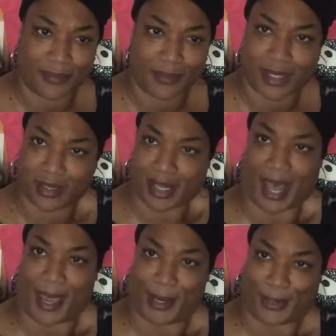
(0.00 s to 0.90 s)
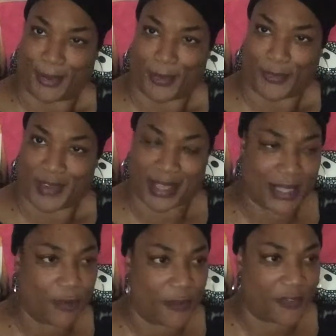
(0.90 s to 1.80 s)
side of things.
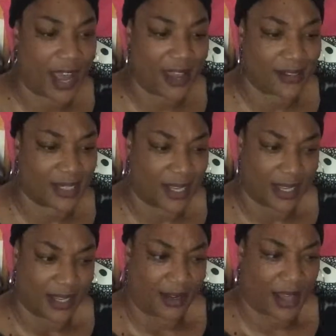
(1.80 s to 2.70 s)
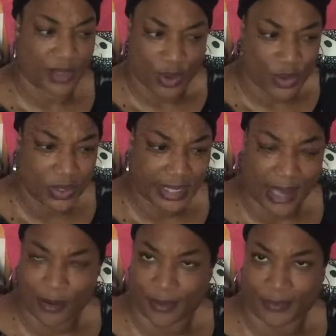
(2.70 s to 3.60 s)
They will find like the good
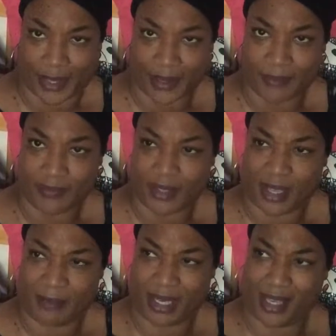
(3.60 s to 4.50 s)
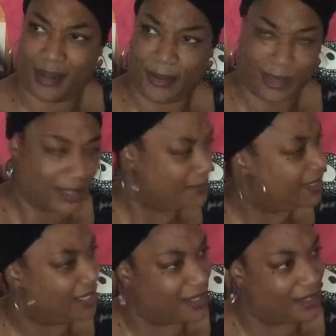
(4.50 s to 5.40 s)
out of it. I'm like, hold on a
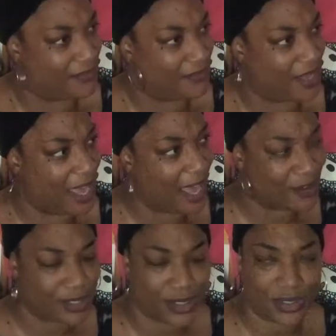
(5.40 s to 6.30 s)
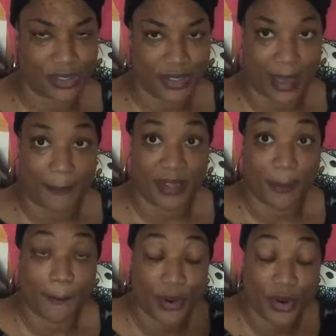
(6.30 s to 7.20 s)
minute, how do you do that? But the
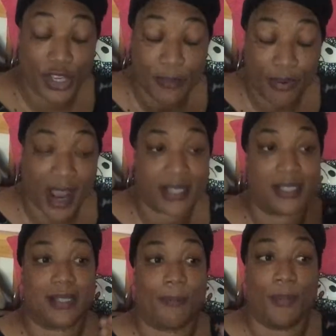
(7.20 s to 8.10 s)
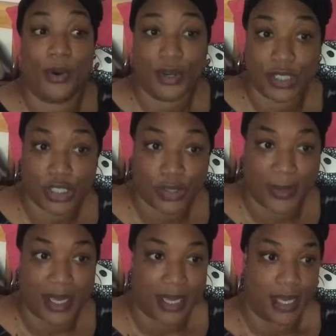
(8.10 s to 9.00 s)
more you practice, the more you do
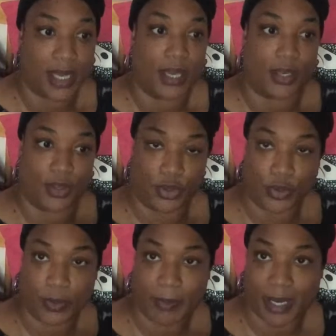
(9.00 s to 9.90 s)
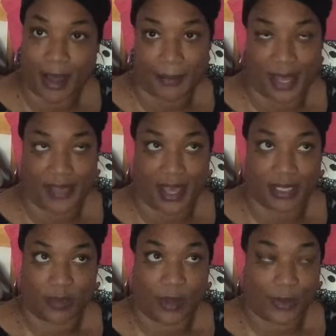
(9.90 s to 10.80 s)
it, you will become like that
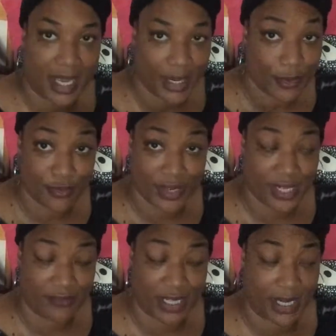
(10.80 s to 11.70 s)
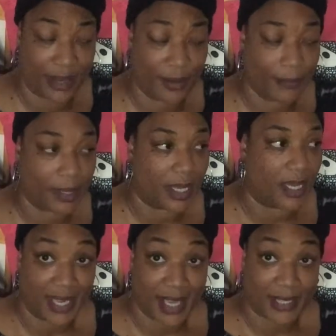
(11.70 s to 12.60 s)
as well, and it will really, really help.
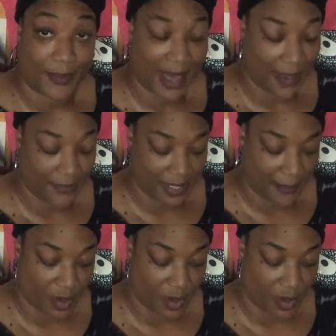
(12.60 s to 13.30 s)
Yeah, so I have some